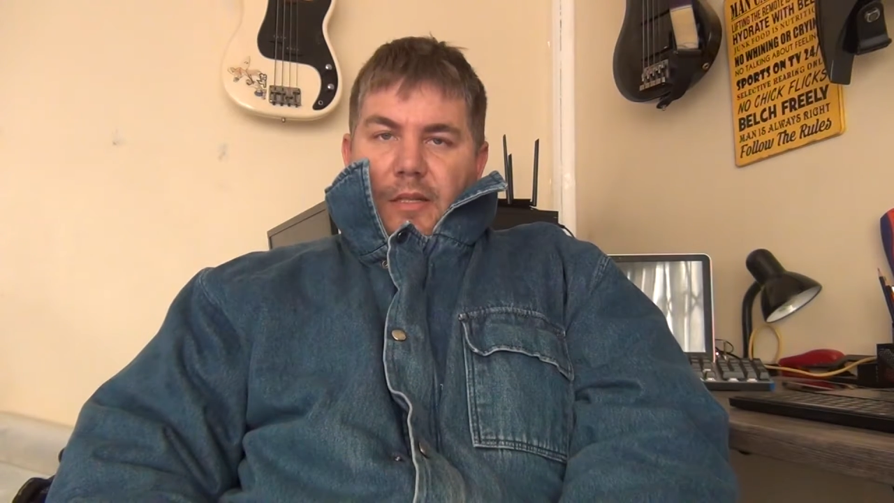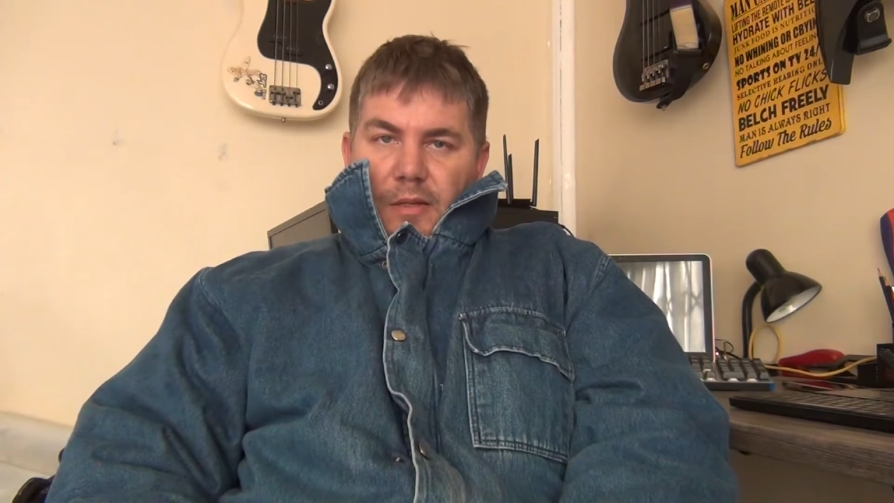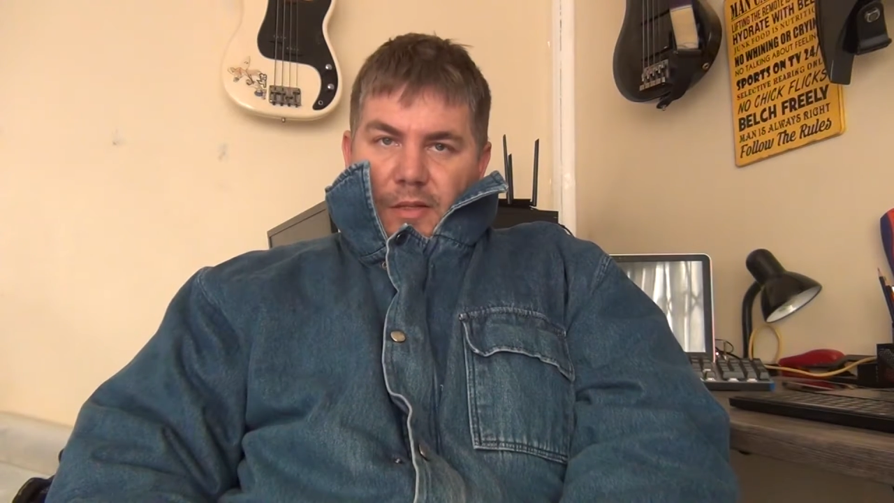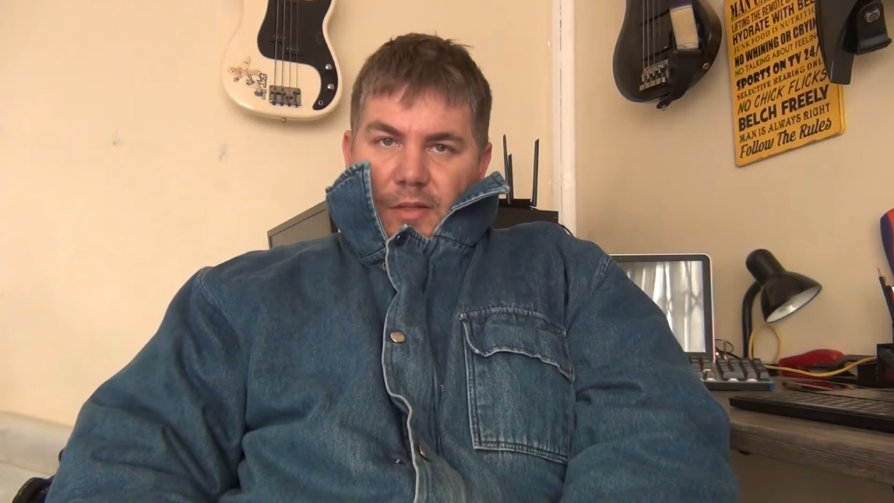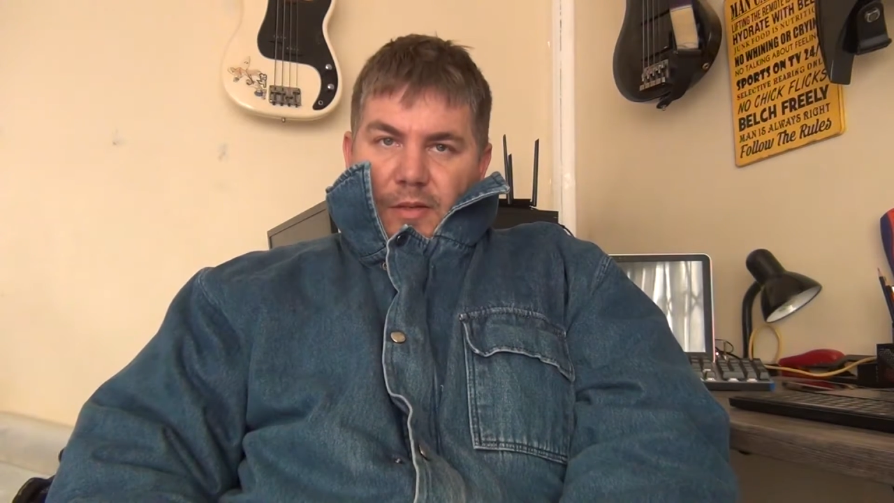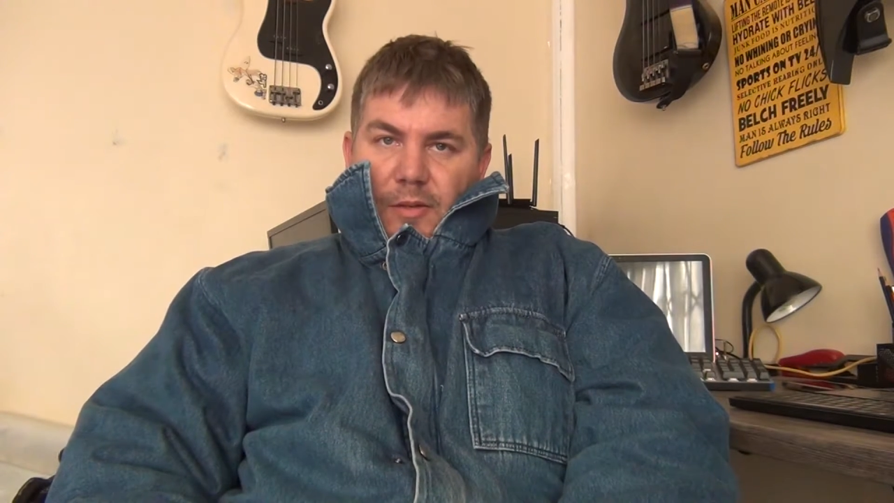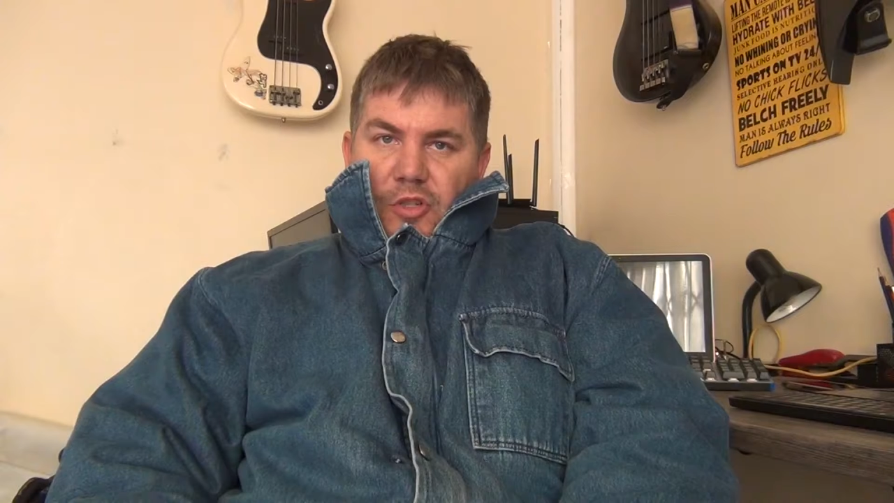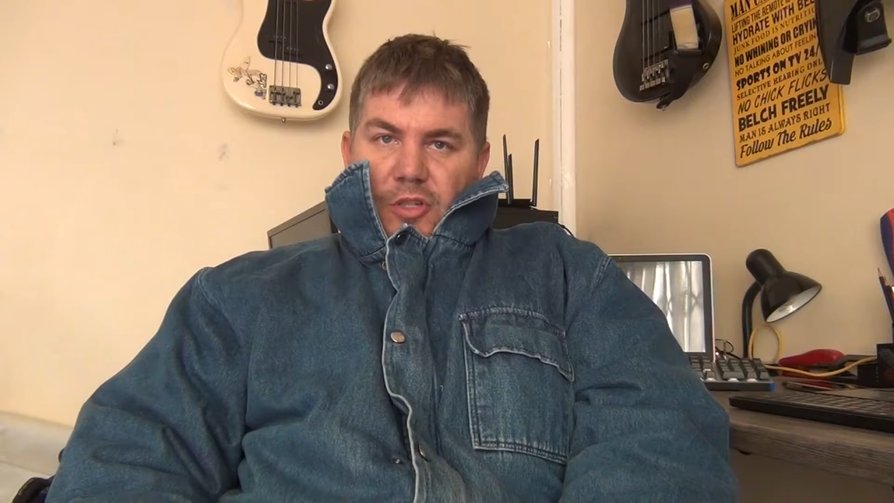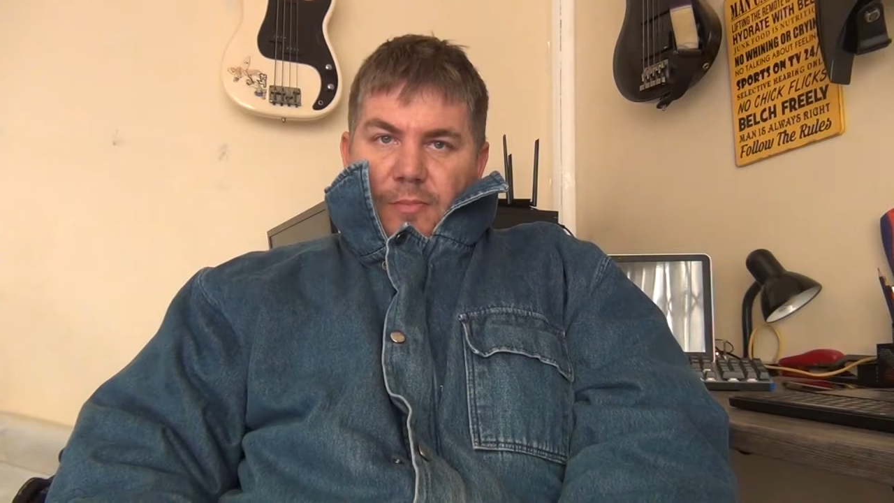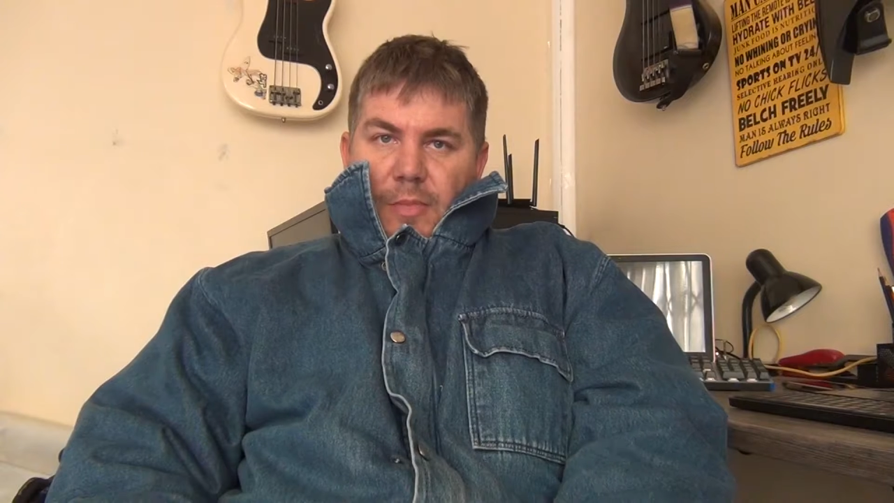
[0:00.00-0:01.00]
year's
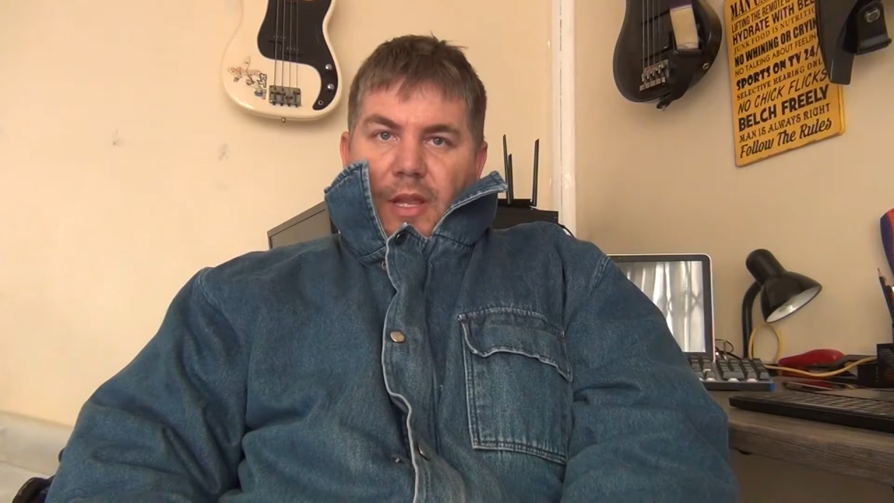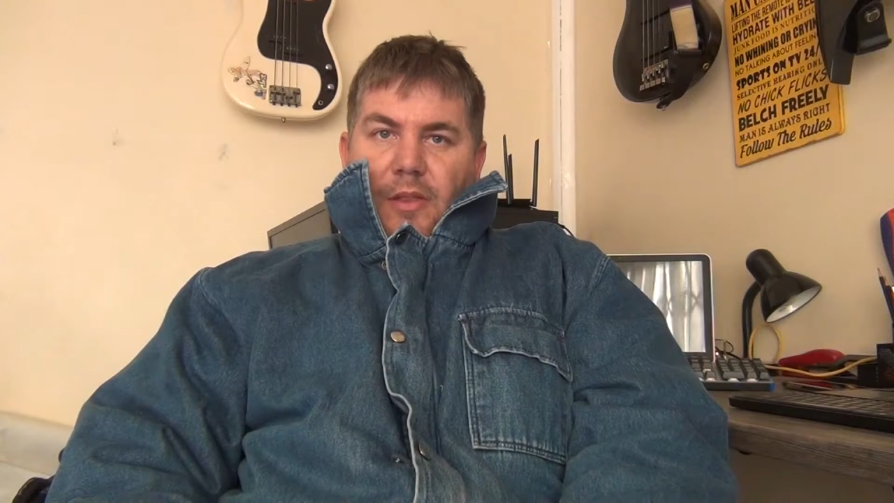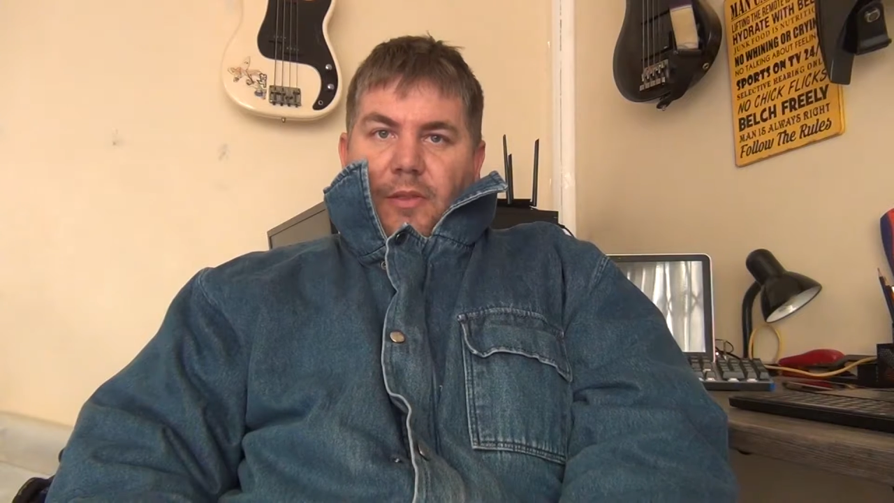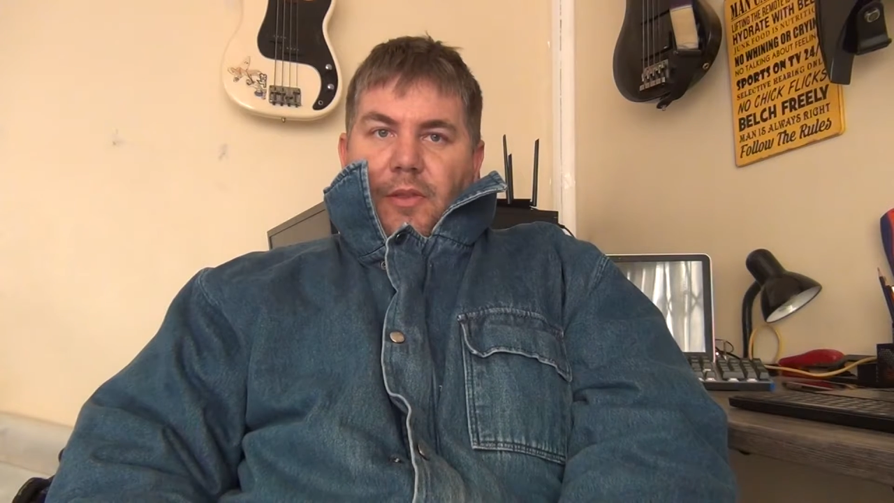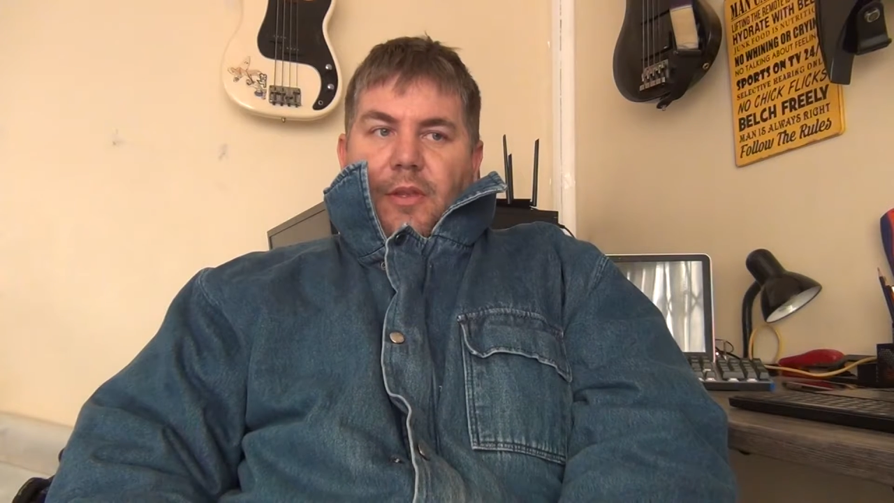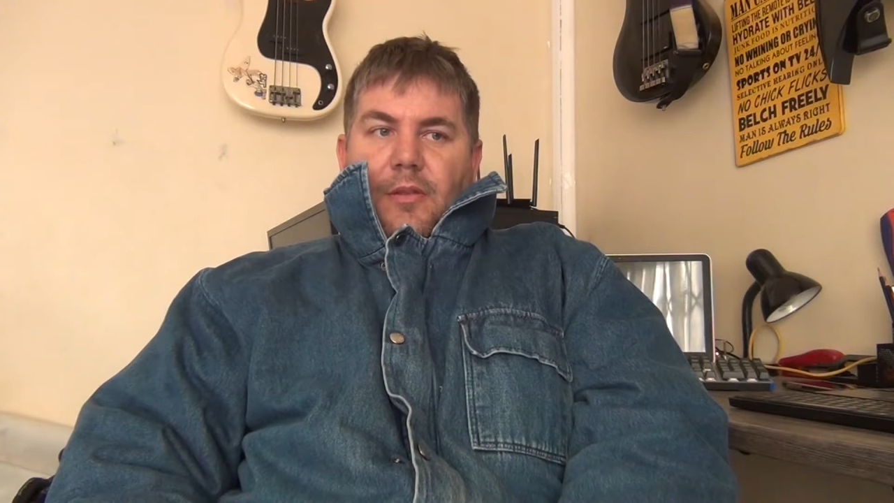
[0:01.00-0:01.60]
just math.